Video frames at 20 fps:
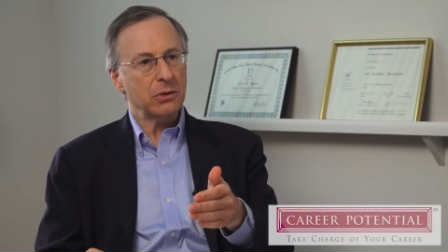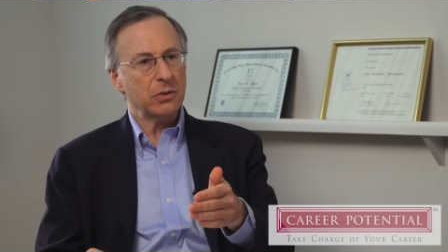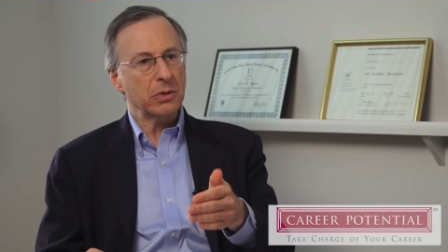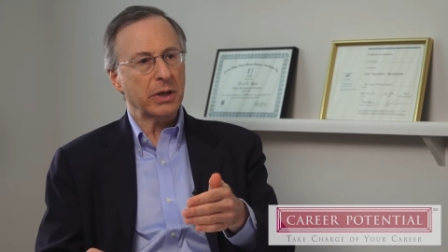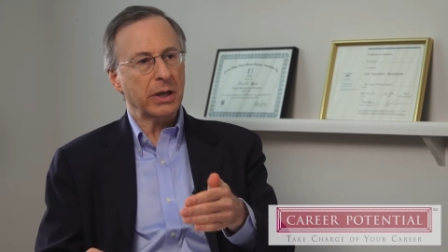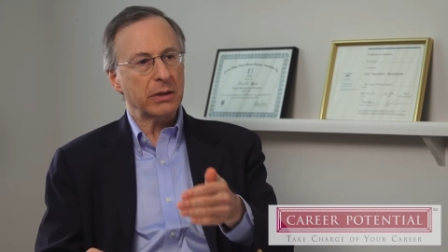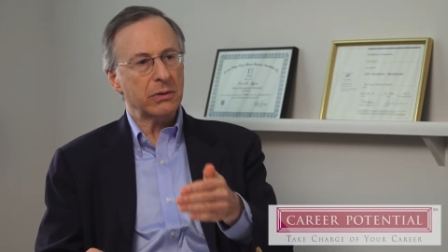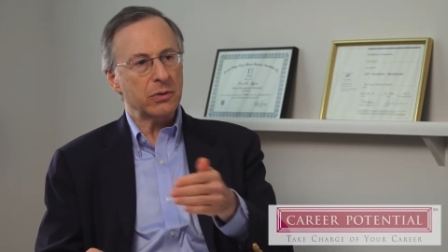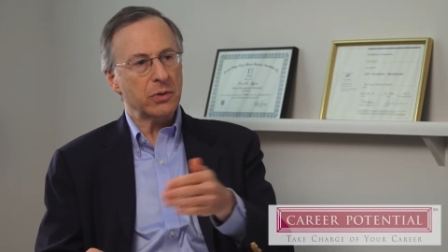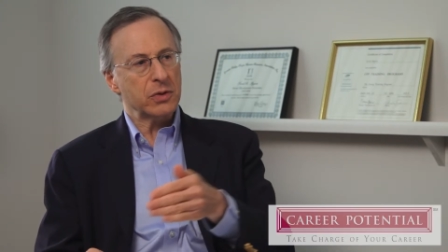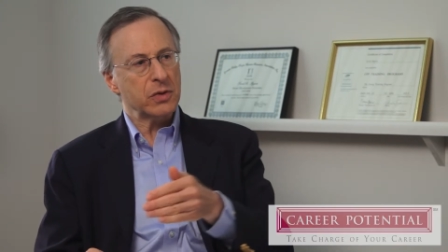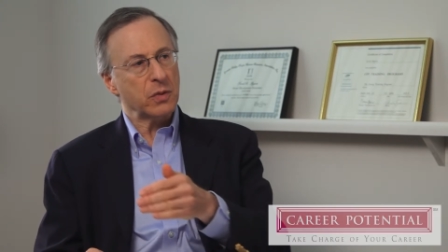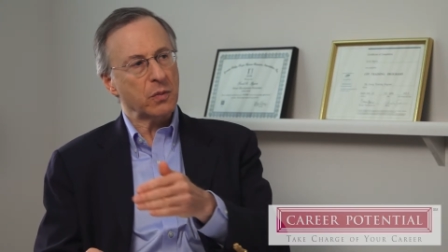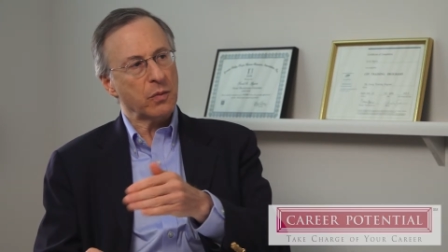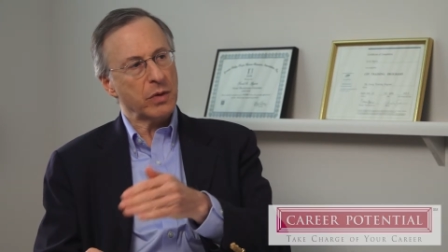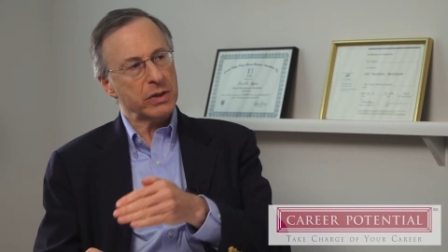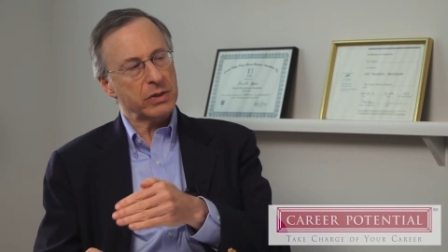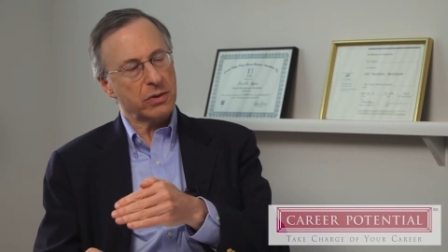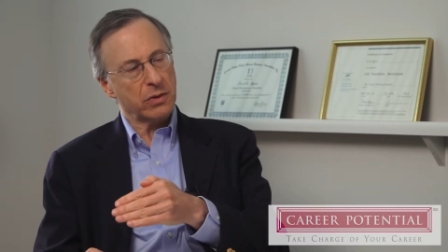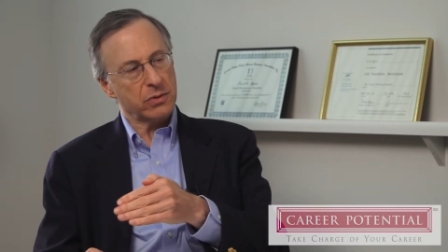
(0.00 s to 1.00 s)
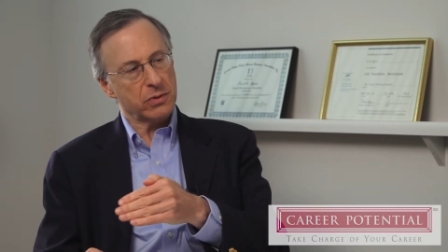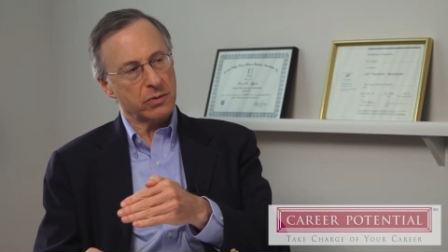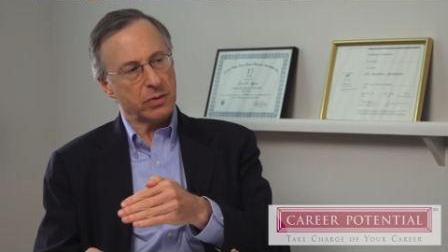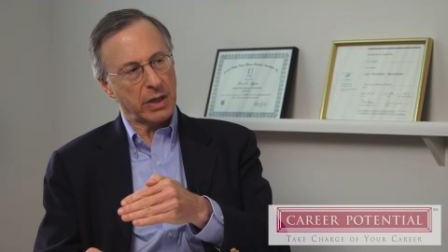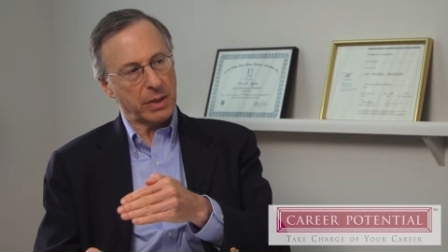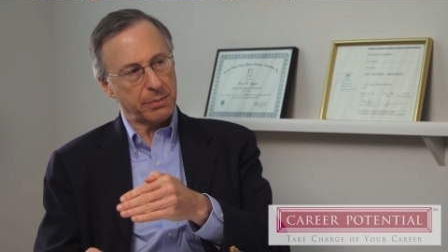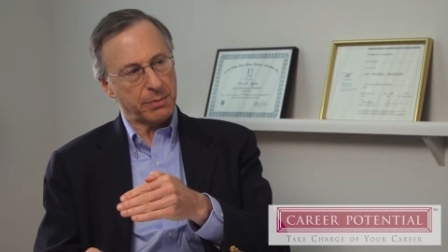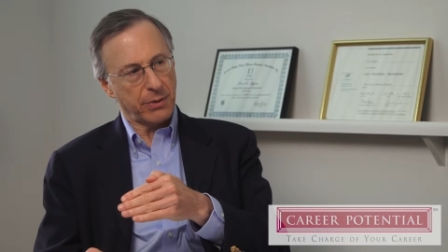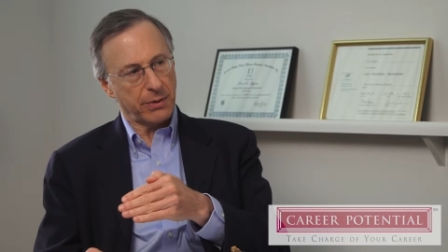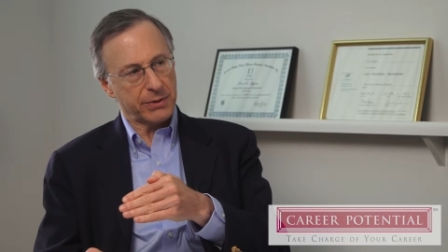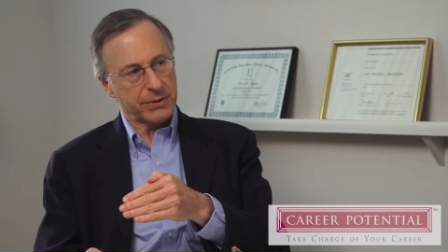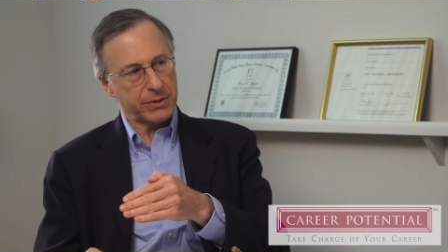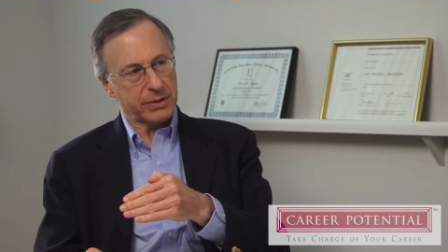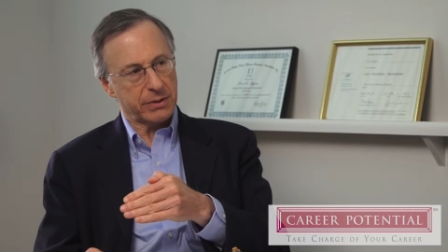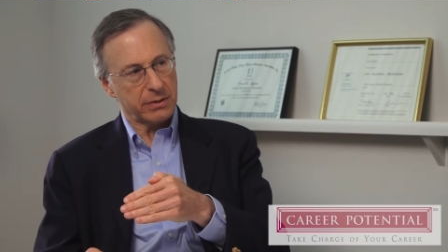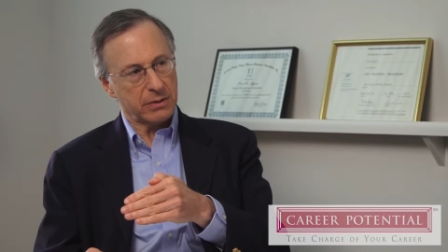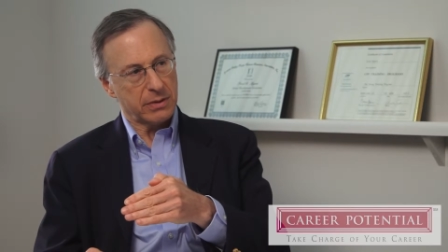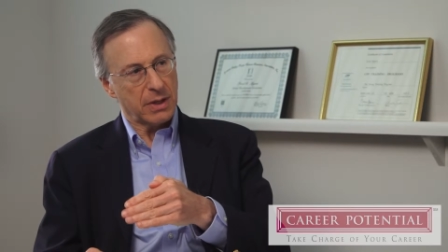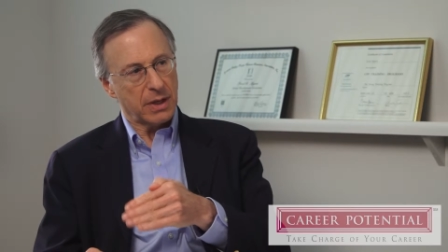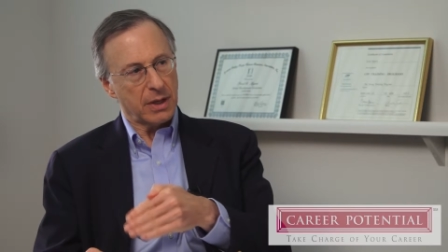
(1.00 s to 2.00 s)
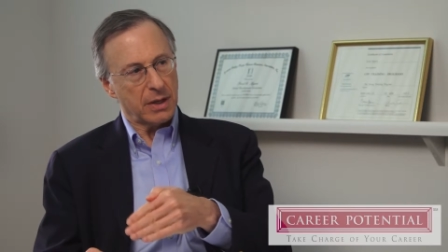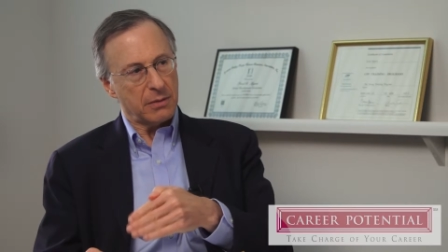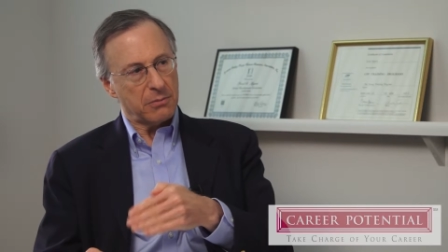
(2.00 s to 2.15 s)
you can do some research on that person,